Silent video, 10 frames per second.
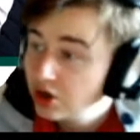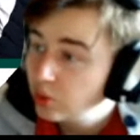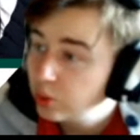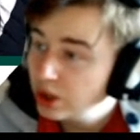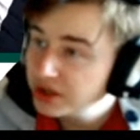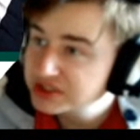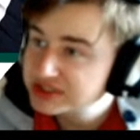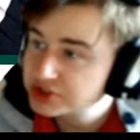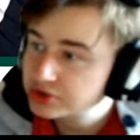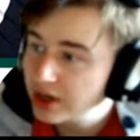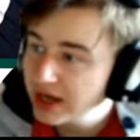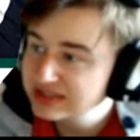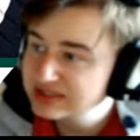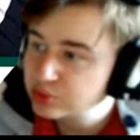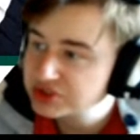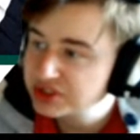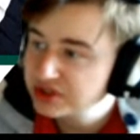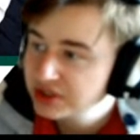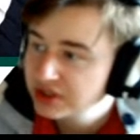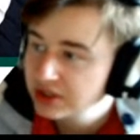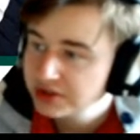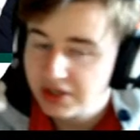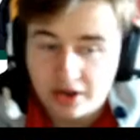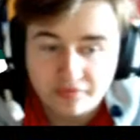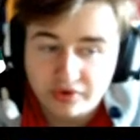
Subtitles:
What a strike. This was a not